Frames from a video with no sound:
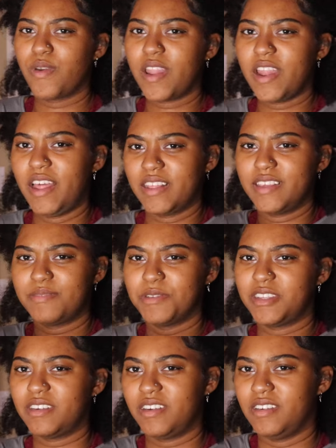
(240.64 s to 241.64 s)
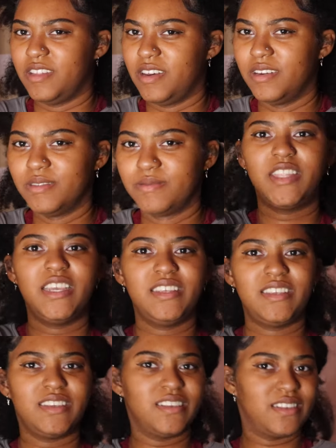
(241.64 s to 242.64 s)
really like this material though.
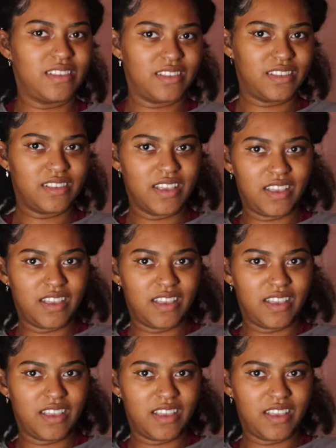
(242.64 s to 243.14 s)
This is